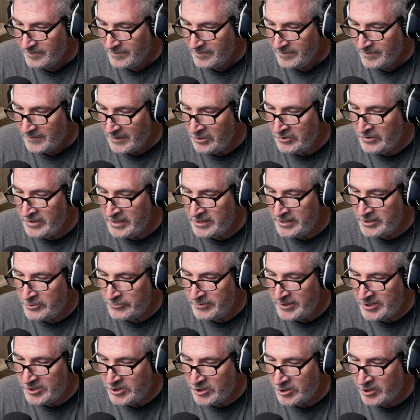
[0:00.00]
You need to
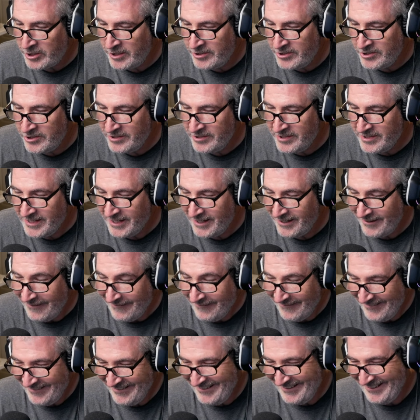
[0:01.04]
recharge yourself.
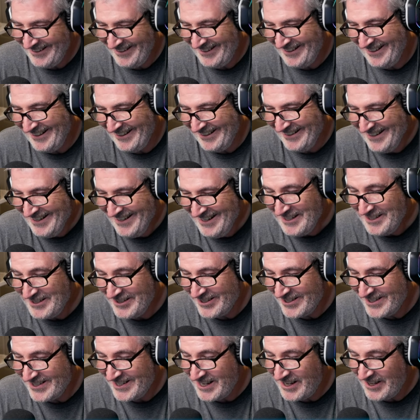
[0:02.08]

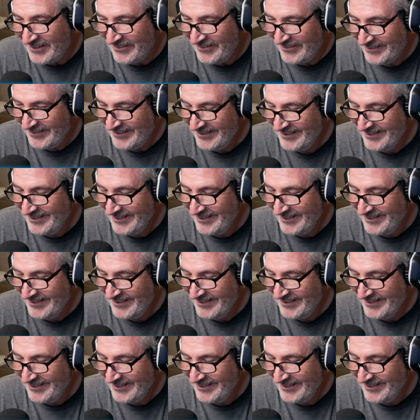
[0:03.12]
Yourself?